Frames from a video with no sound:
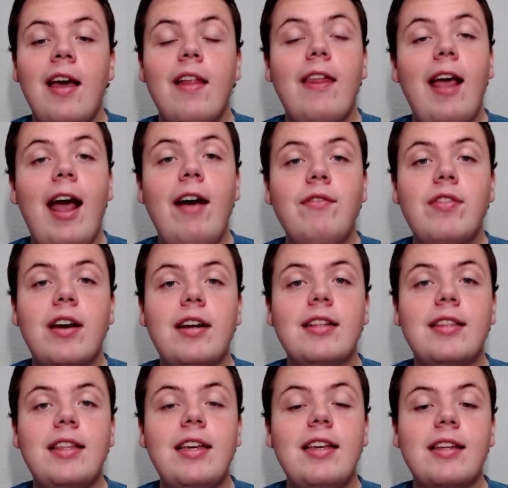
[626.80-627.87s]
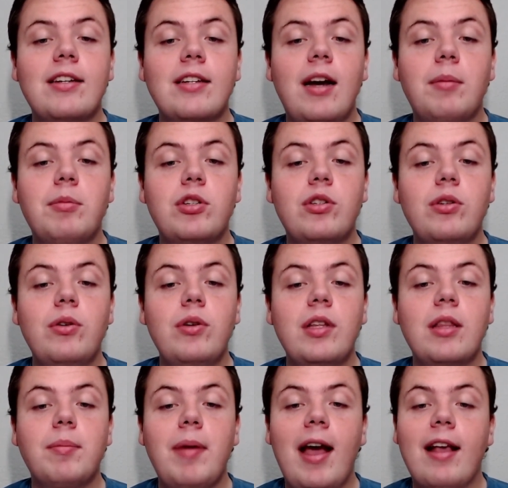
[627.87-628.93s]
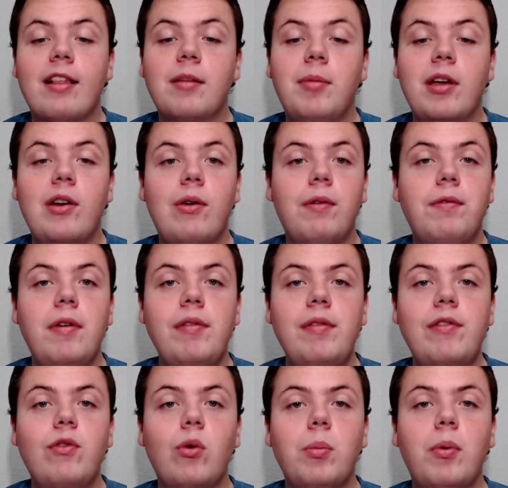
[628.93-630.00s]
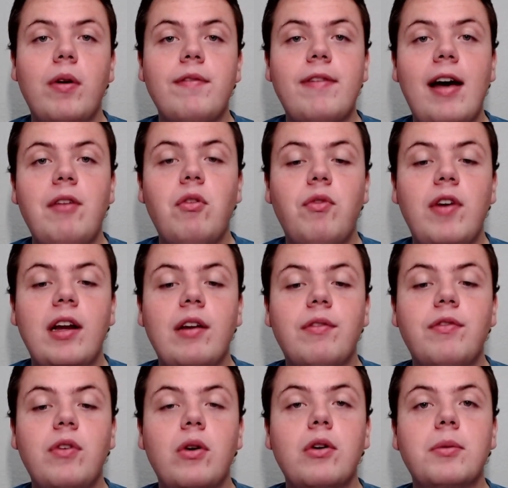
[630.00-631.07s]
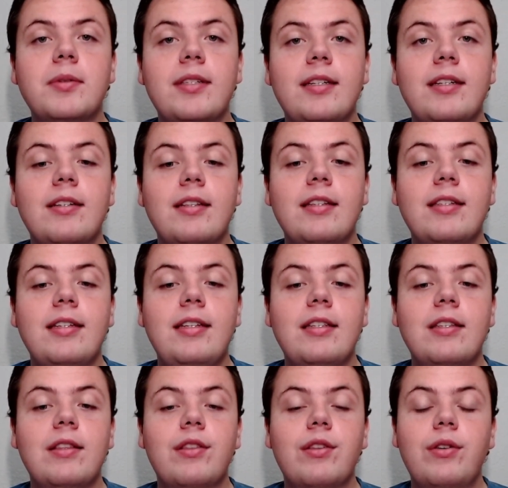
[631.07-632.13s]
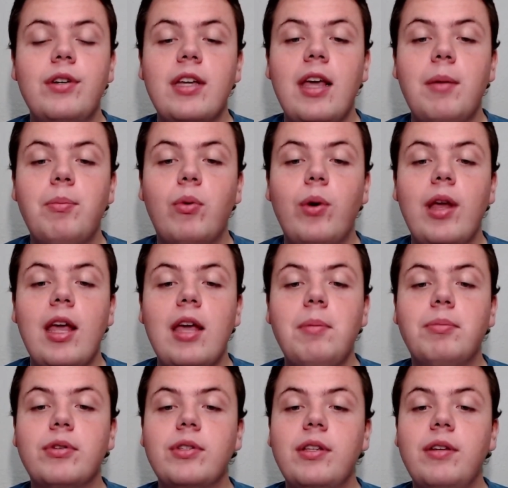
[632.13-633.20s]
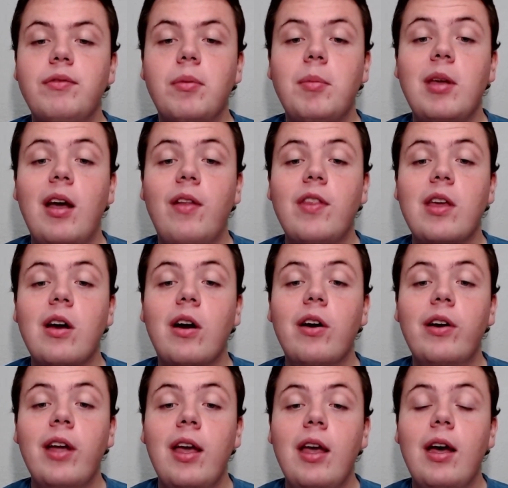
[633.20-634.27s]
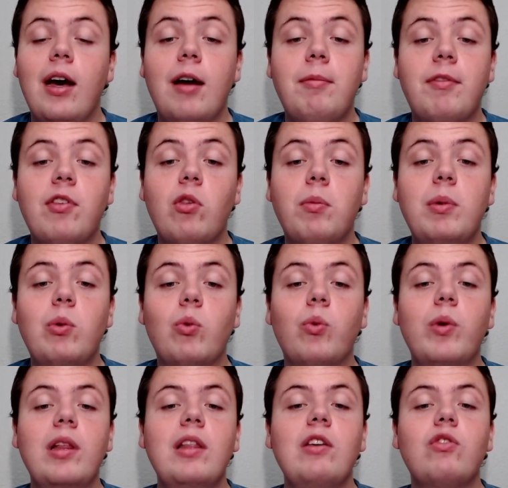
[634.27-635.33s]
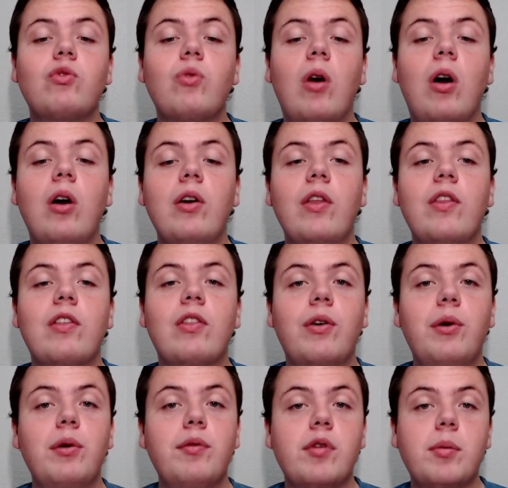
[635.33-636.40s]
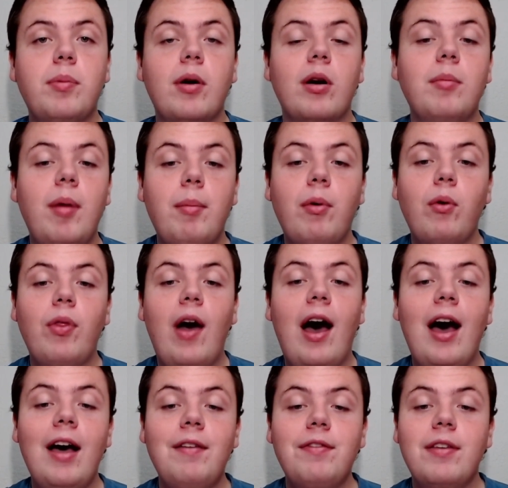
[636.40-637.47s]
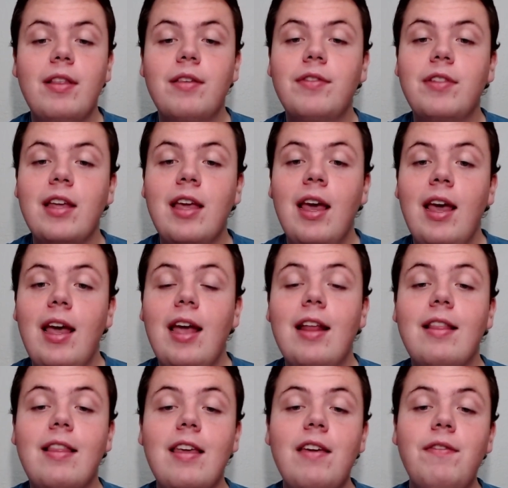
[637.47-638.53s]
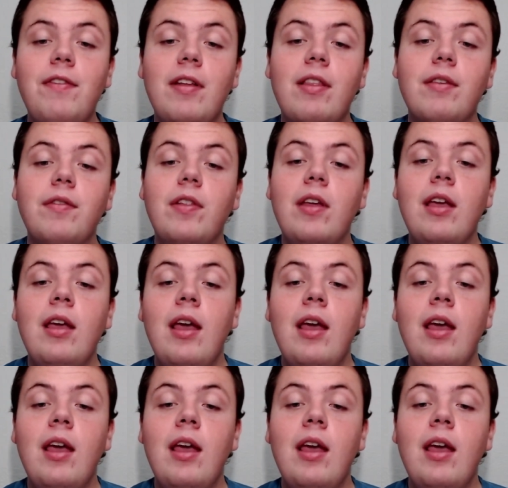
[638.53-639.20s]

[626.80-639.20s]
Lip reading: they have done a decent job shooting the basketball. You know, a 54.5 effective field goal percentage on the season, 38.8% from beyond the arc. It's also been really strong in the turnover department, both offensively and defensively.